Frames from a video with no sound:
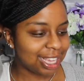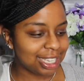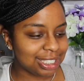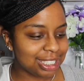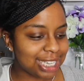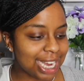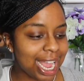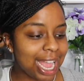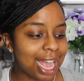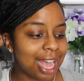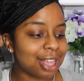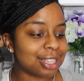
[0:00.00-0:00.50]

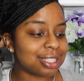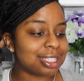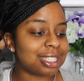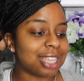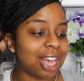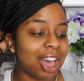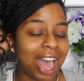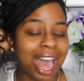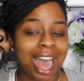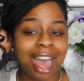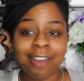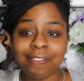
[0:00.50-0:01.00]
Child,
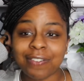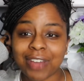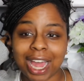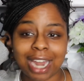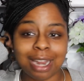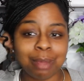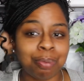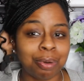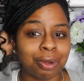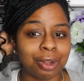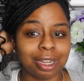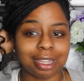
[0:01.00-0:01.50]
so I
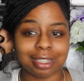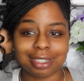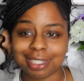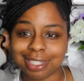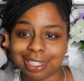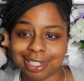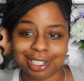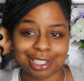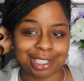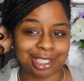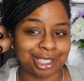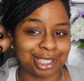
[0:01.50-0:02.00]
finally pull up
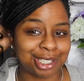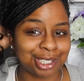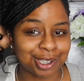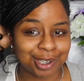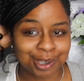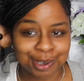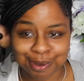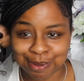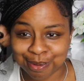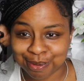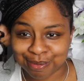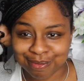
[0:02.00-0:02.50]
to the
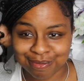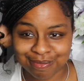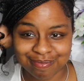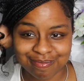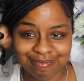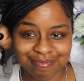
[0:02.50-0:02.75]
school.